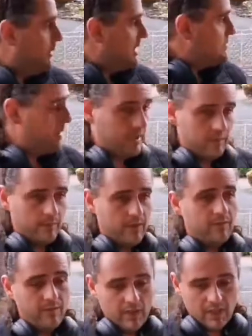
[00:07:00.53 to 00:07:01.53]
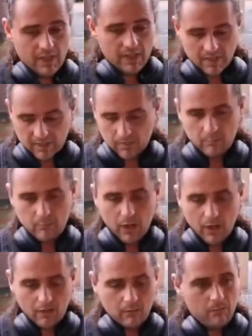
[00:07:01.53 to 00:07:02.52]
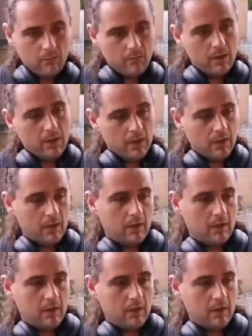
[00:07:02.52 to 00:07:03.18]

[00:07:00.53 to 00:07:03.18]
be honest, but, but the thing is... Um, well, you believe her. Well, her